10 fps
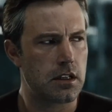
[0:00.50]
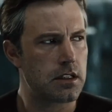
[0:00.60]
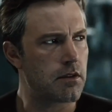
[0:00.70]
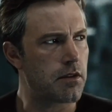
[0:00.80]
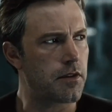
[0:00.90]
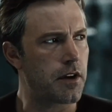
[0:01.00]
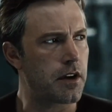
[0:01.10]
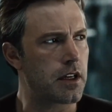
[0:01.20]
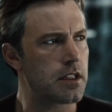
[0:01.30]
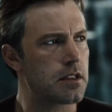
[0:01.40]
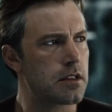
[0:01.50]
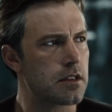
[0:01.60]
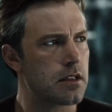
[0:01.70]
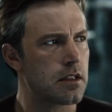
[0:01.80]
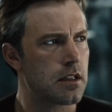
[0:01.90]
He's never fought us.
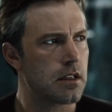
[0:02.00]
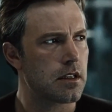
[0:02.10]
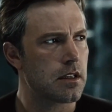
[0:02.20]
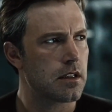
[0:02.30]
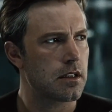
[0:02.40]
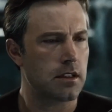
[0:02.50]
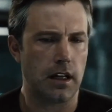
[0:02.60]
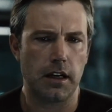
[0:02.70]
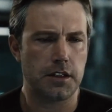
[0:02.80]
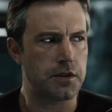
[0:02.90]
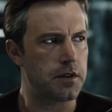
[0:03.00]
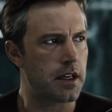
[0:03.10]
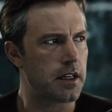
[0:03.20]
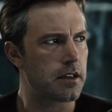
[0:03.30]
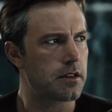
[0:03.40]
Not us
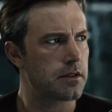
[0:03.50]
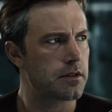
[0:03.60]
united.